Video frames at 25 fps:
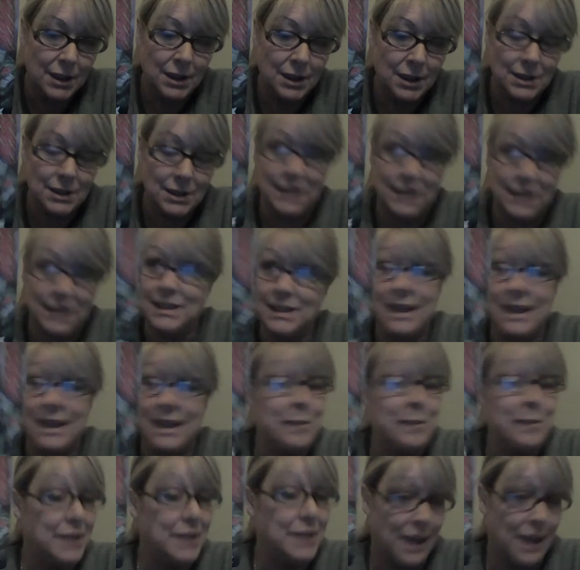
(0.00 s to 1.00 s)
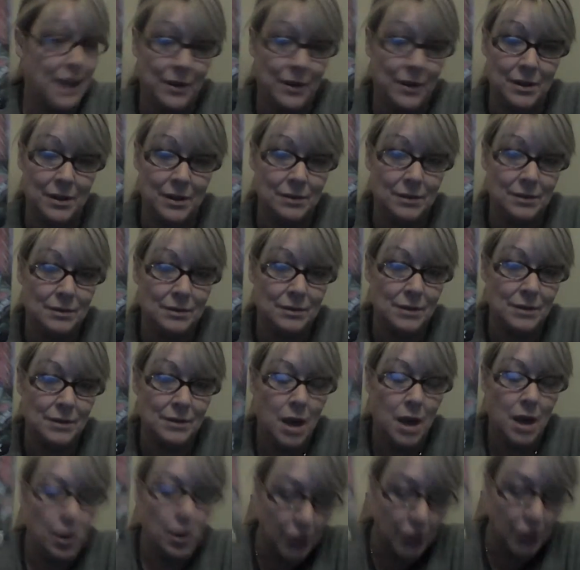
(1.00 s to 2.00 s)
to keep it together.
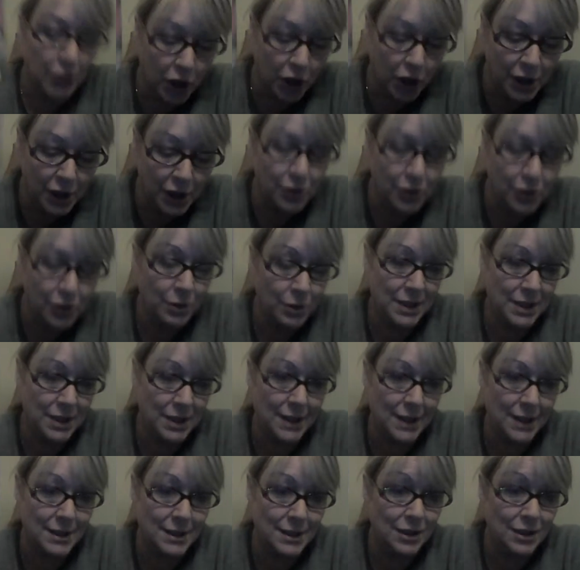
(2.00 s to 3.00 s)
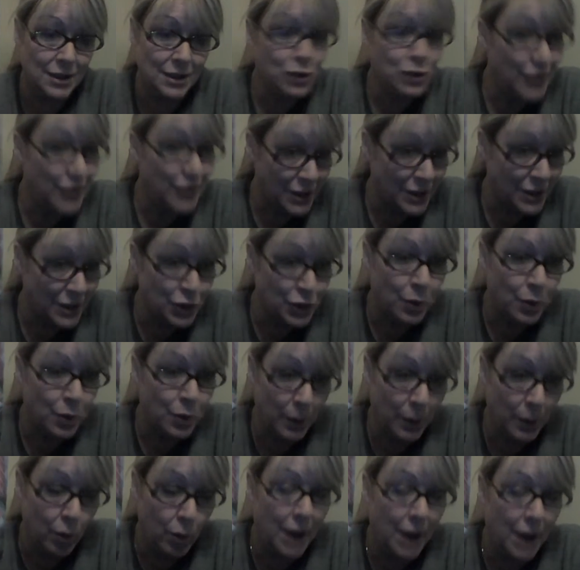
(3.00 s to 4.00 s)
The good news is
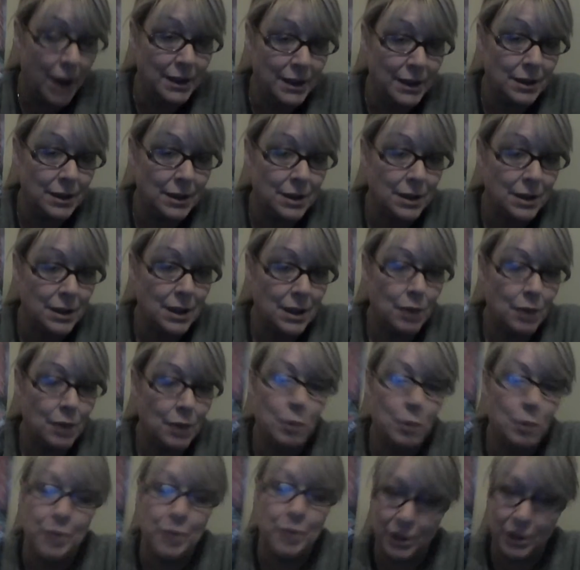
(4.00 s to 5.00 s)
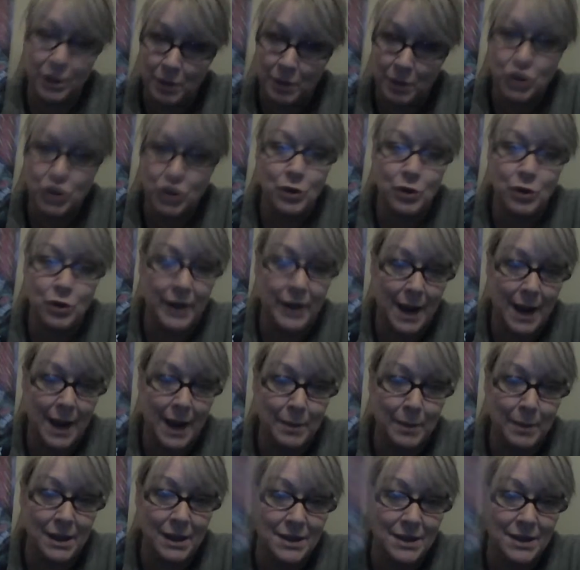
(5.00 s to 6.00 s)
2021 will bring you much joy and
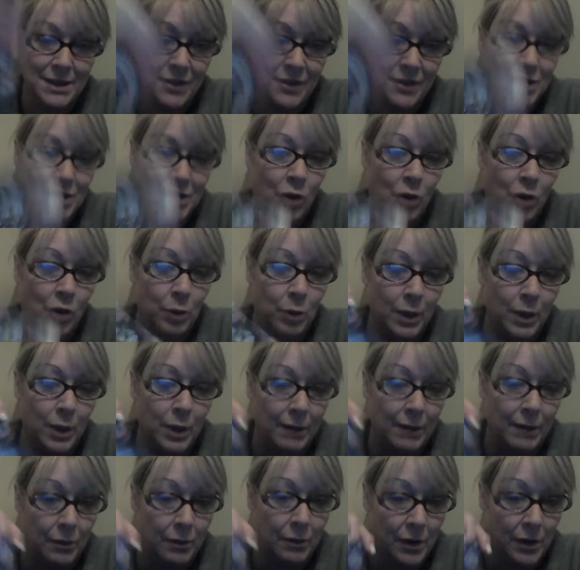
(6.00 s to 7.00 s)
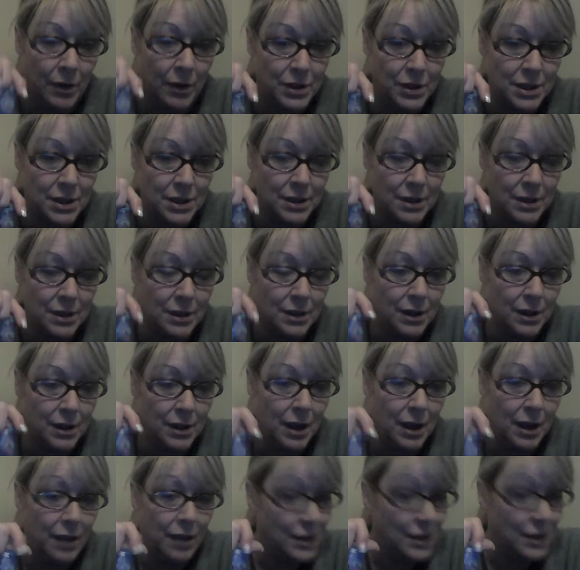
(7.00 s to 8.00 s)
happiness. This card will get reversed.
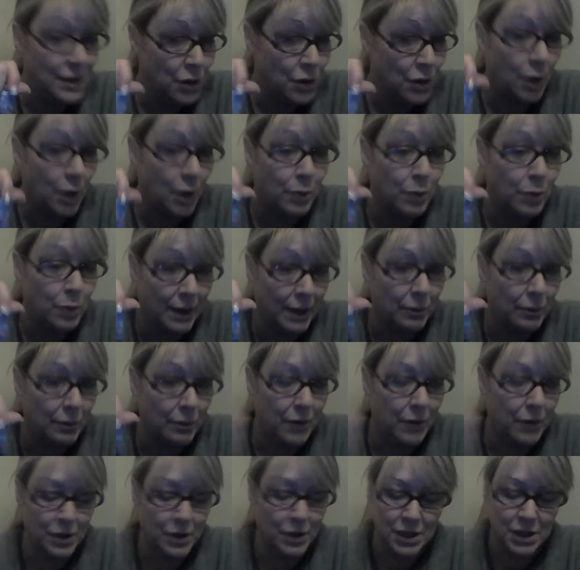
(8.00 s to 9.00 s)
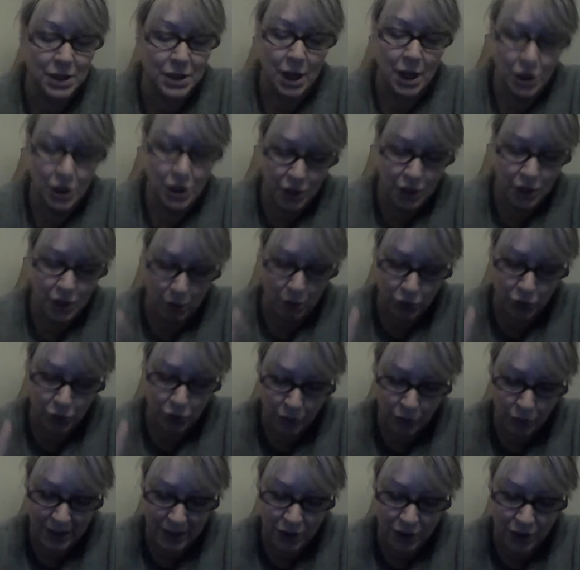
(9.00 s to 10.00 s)
This card will get reversed. So
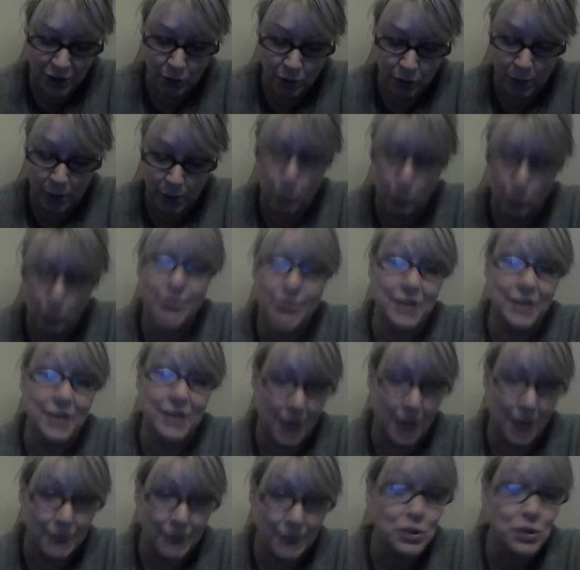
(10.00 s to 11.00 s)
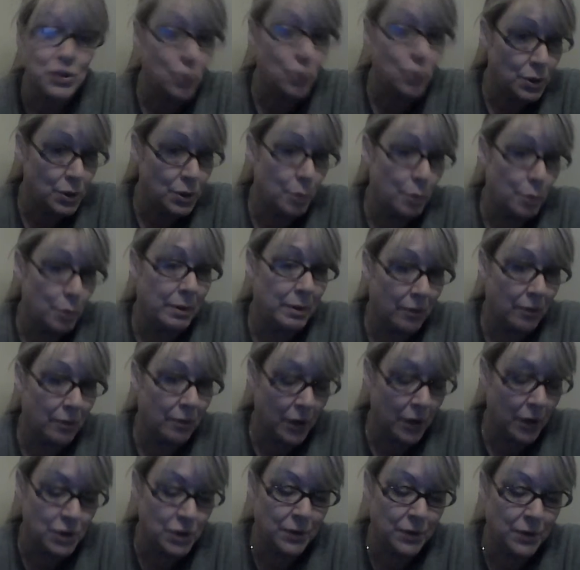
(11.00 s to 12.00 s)
2021, the 9 of Swords will be
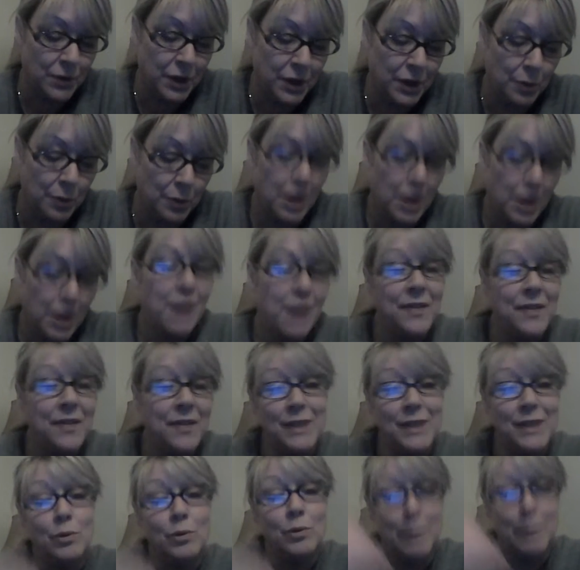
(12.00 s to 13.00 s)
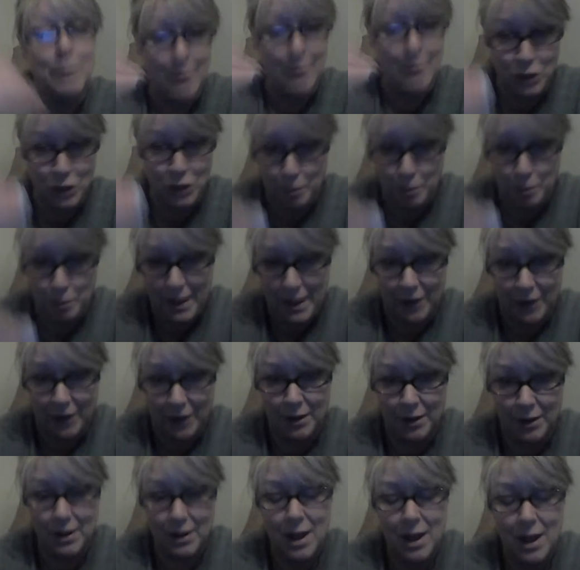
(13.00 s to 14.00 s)
reversed for you. Things will be much better.
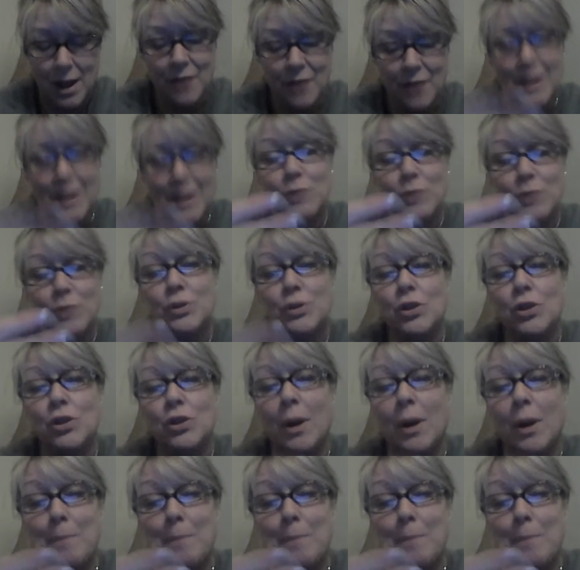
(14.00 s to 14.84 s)
Things will start